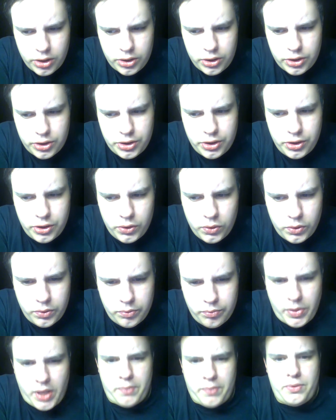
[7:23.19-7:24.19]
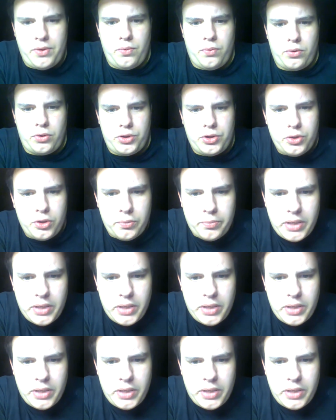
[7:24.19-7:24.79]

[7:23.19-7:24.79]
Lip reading: Just you and maybe 1 or 2